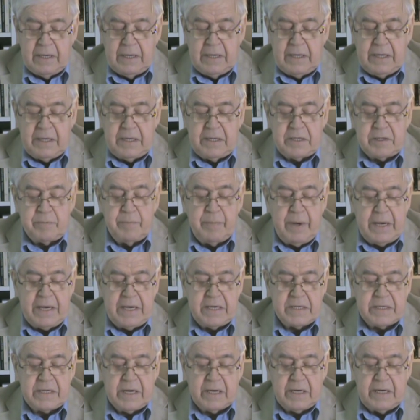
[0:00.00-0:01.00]
It is
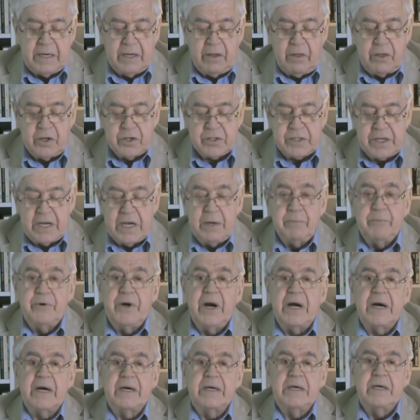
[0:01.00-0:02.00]
basically the same
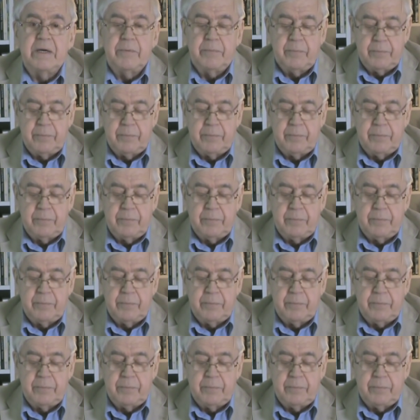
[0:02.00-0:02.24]
drug.